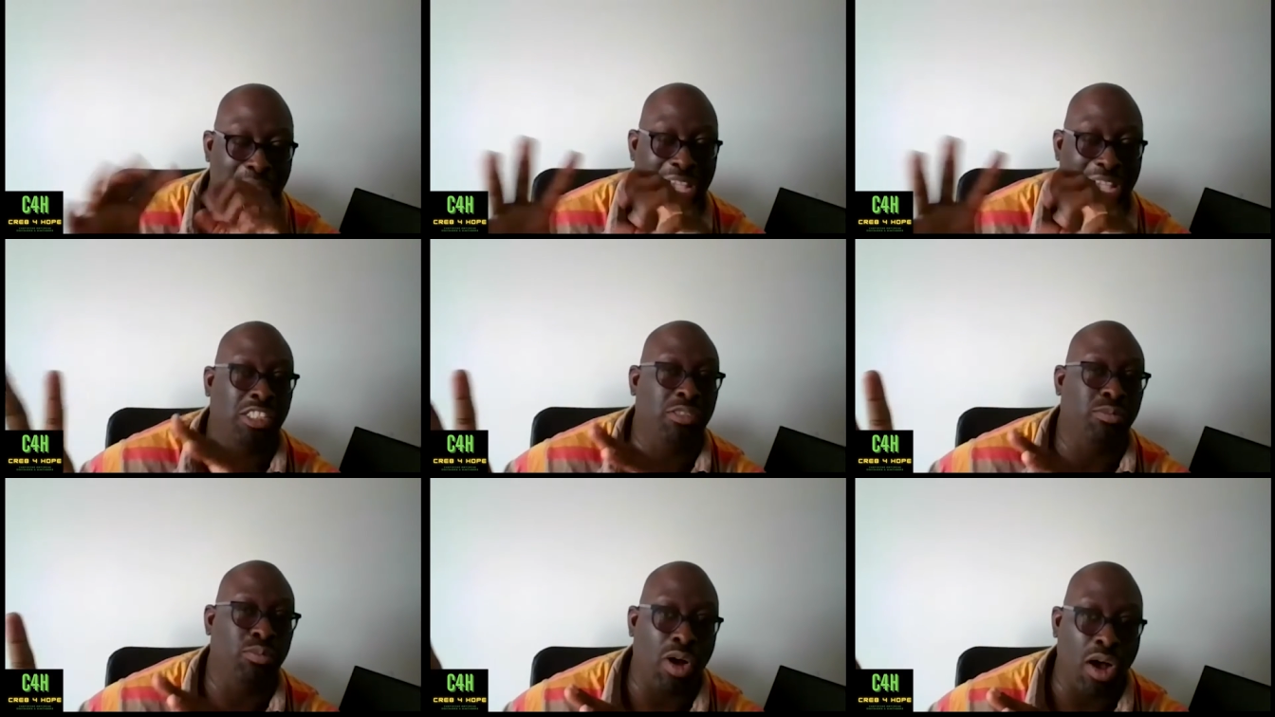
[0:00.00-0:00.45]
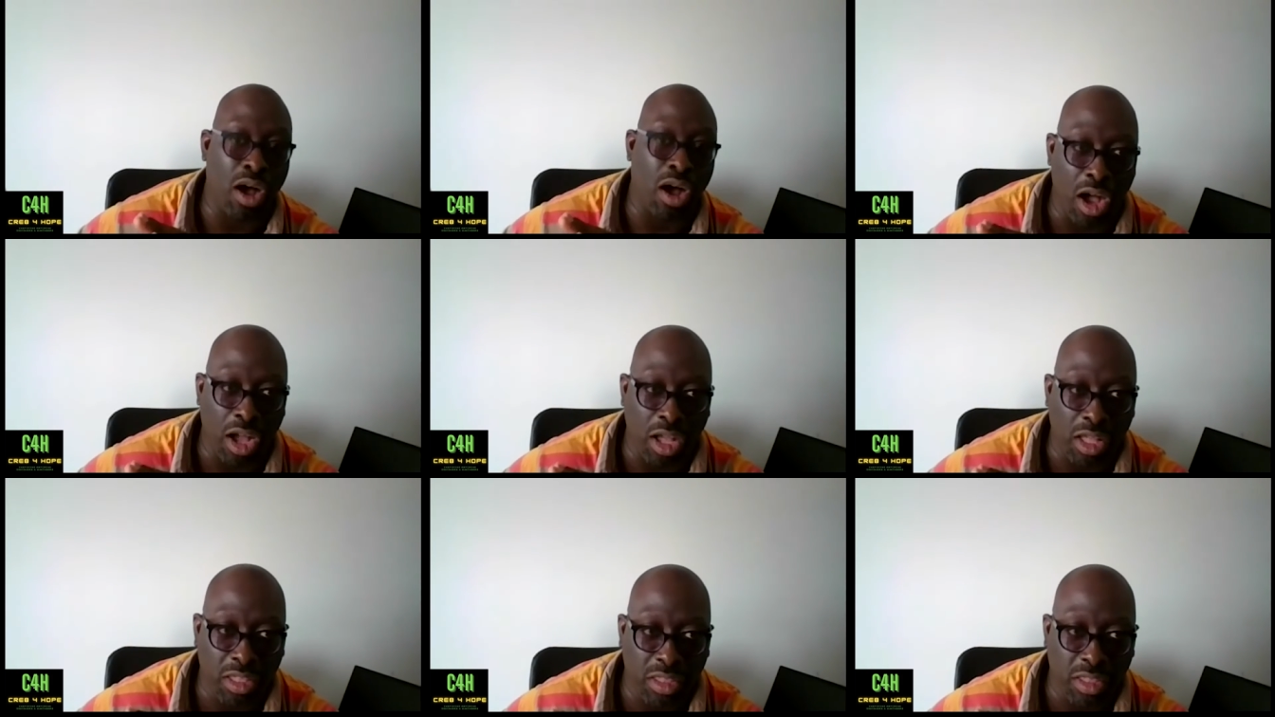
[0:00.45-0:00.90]

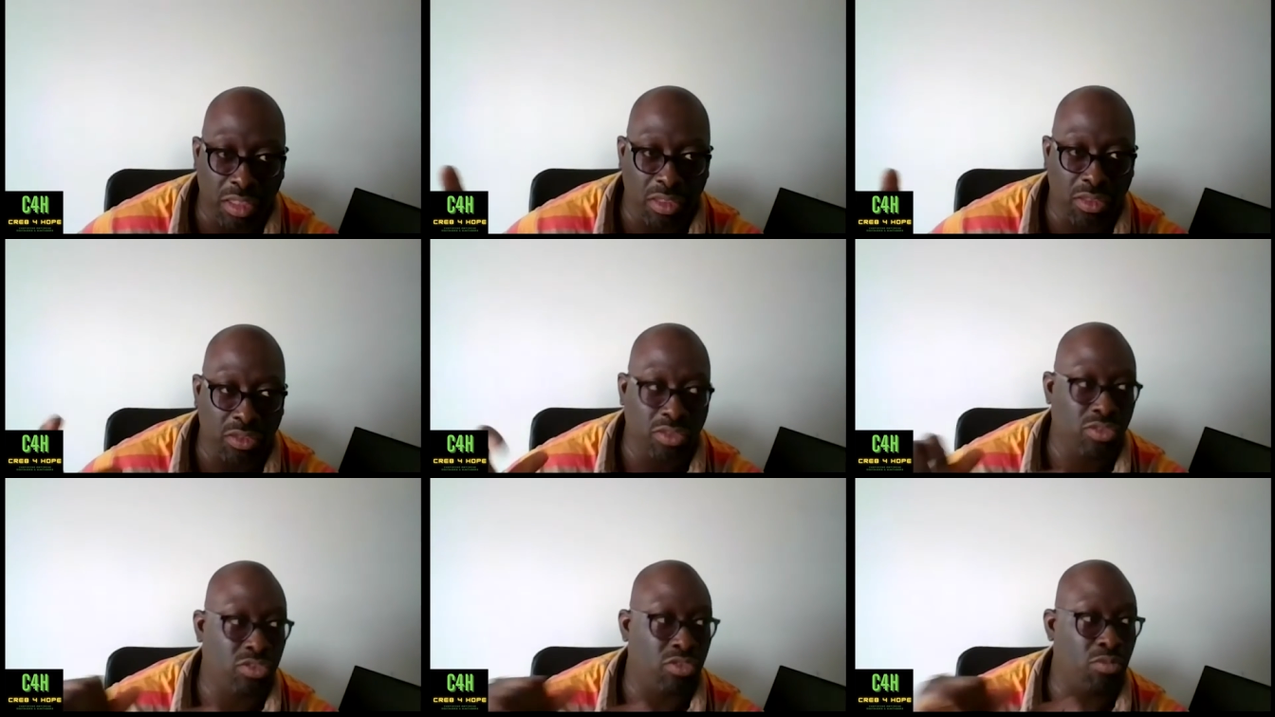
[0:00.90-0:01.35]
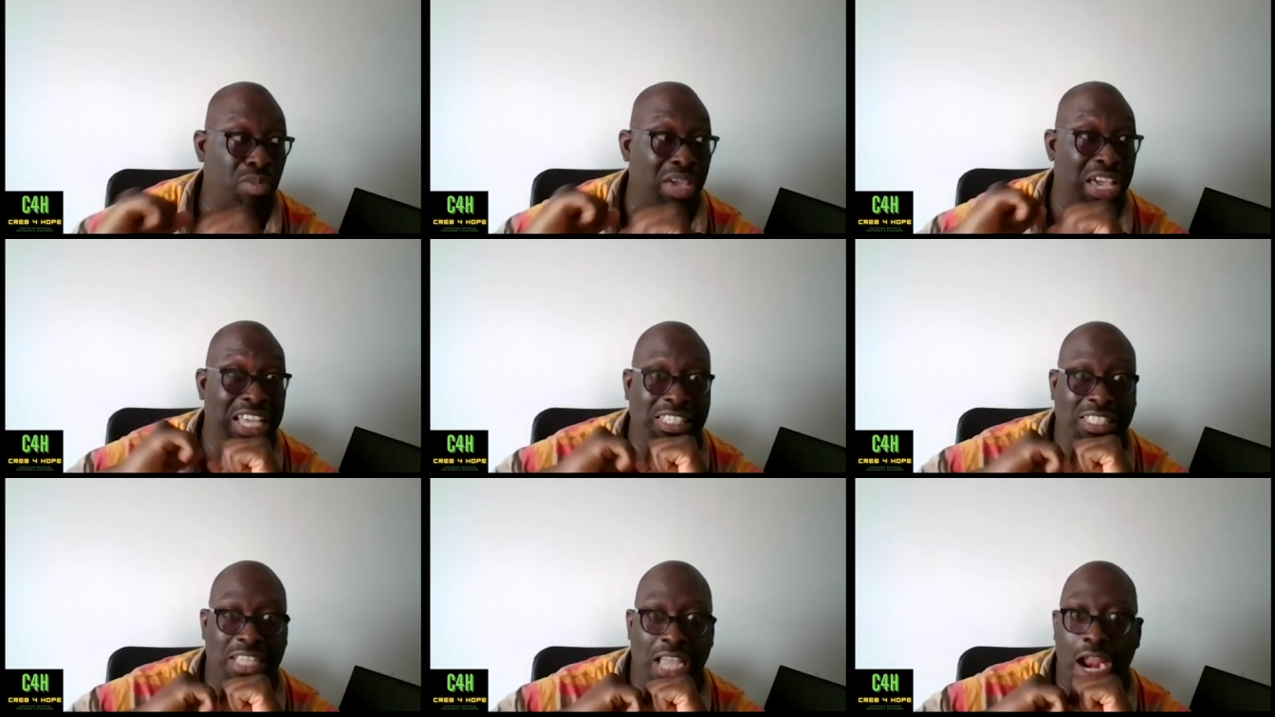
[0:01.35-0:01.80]
benchmark to
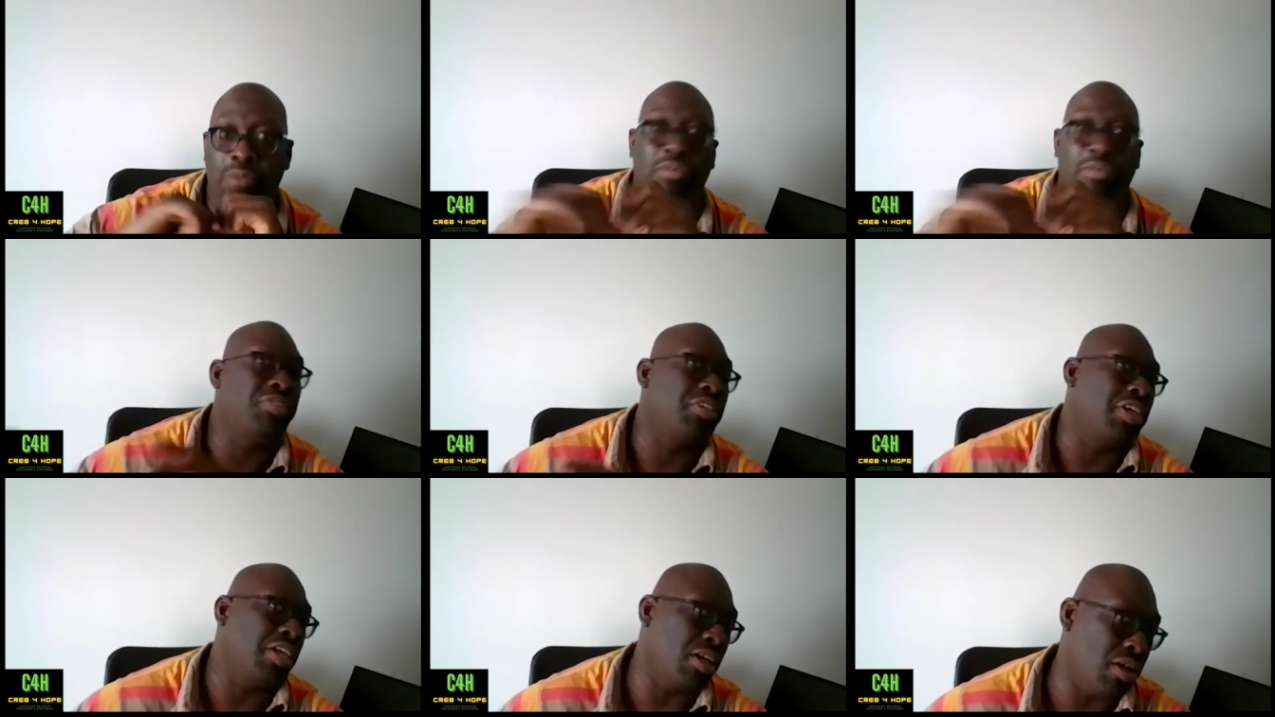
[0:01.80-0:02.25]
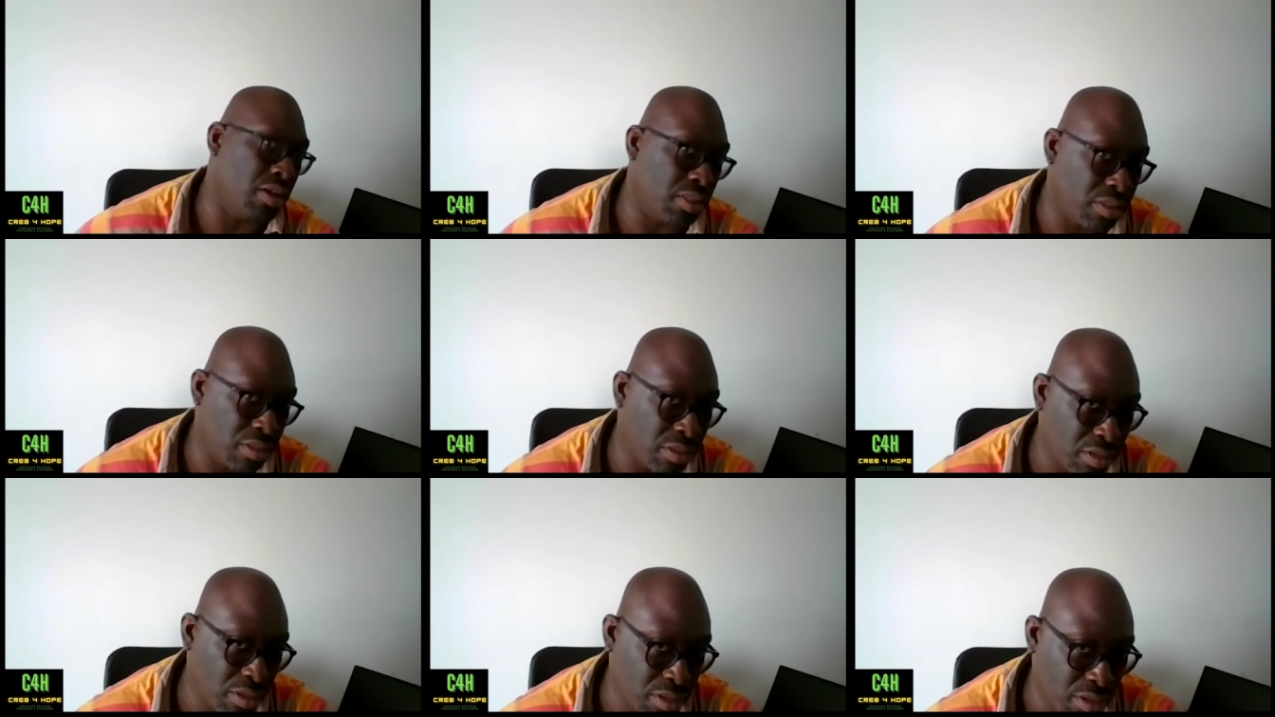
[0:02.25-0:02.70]
base everything
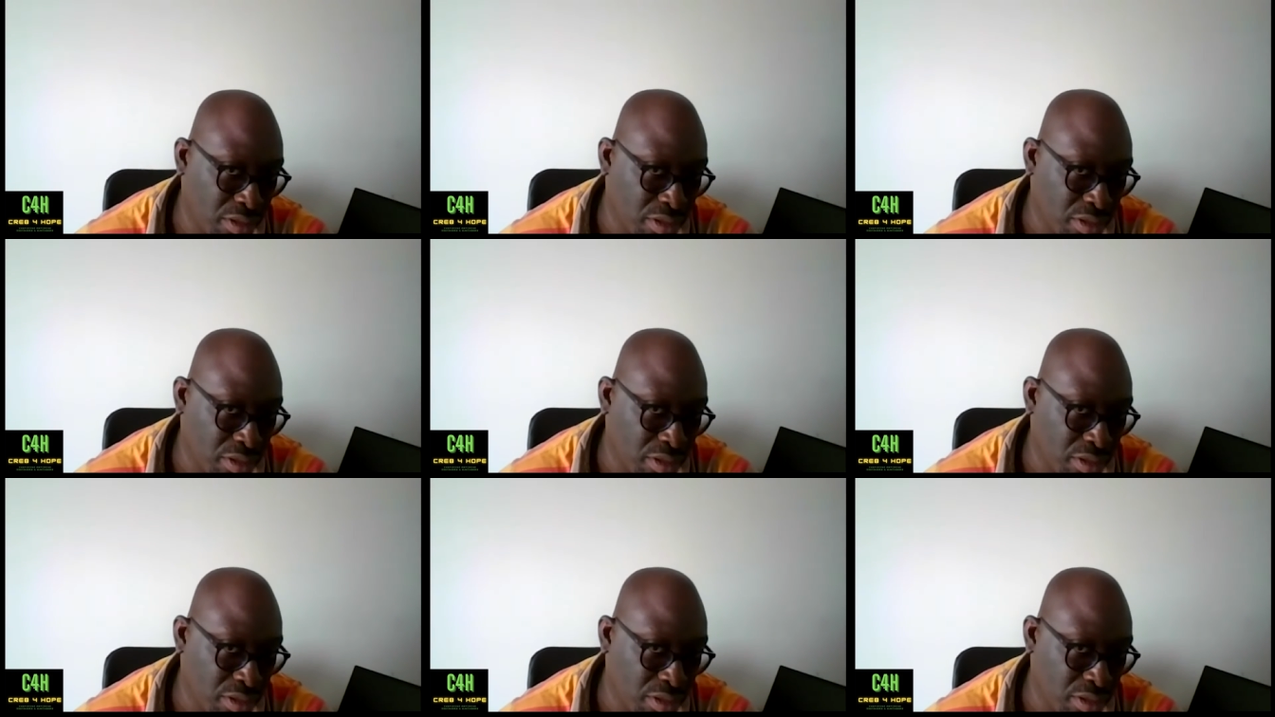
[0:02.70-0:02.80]
on.